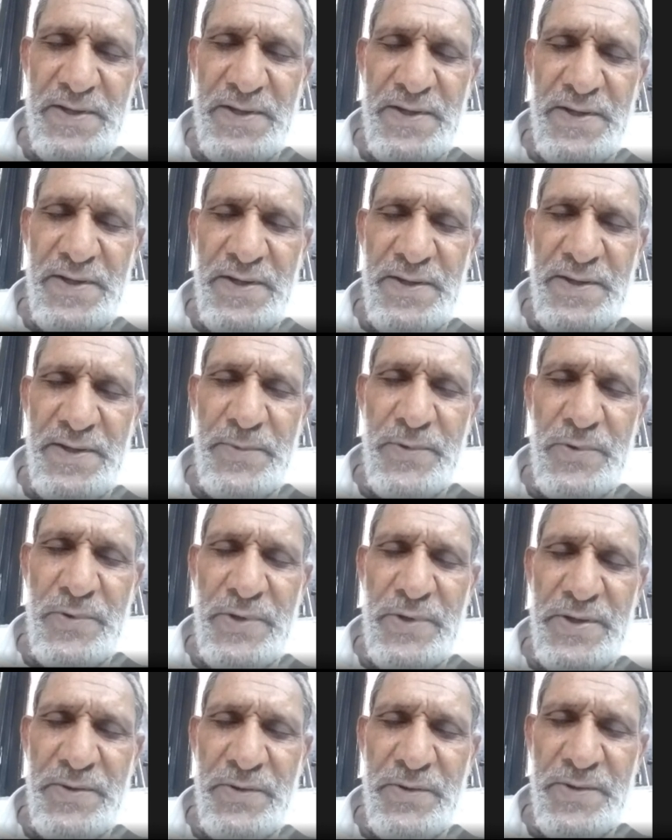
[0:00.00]

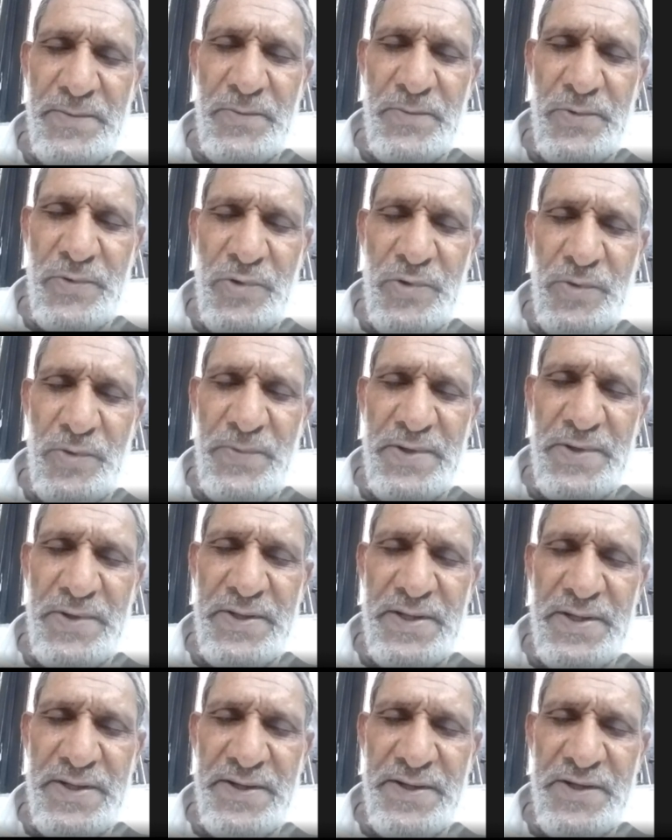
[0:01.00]
Hemoglobin, hemoglobin then
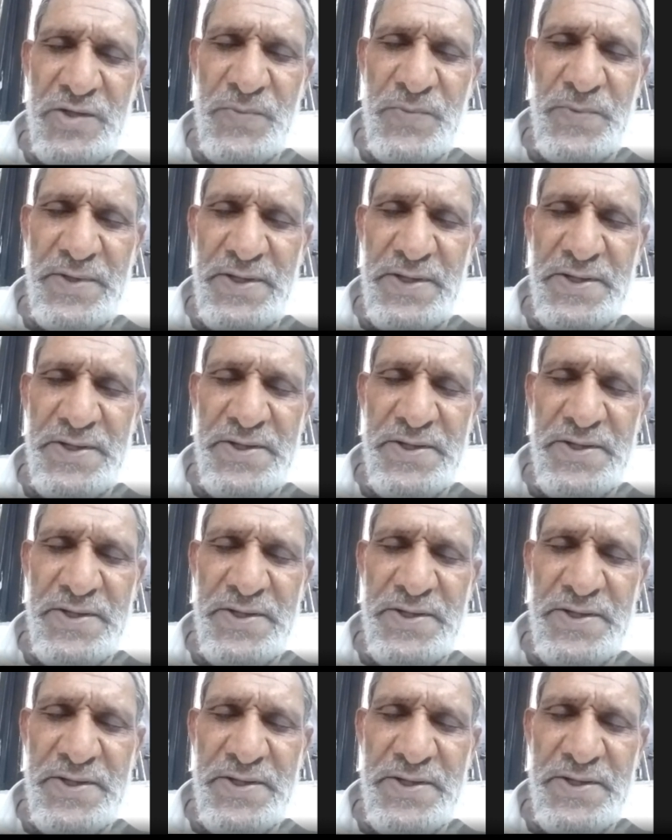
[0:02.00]
splits into
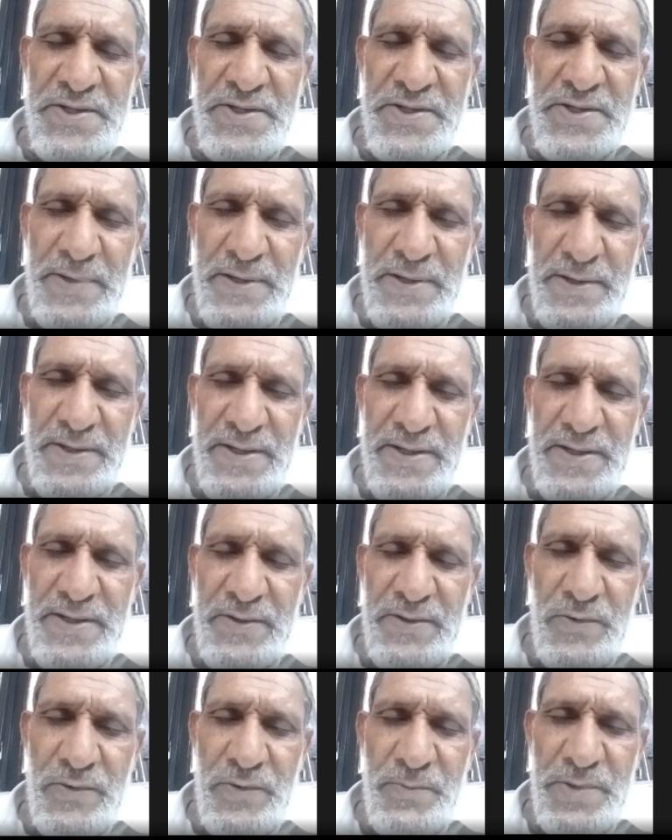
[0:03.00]
heme part and
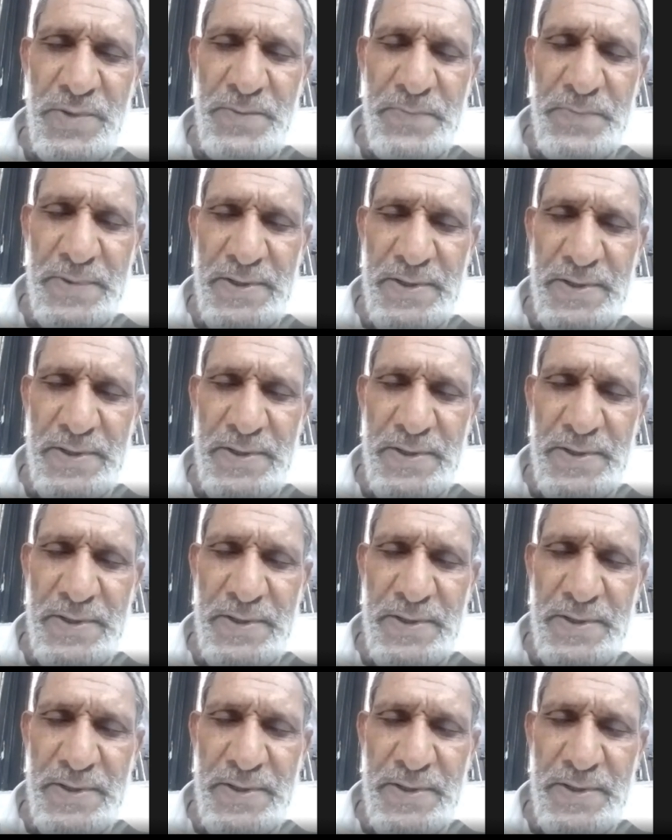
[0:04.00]
globin part.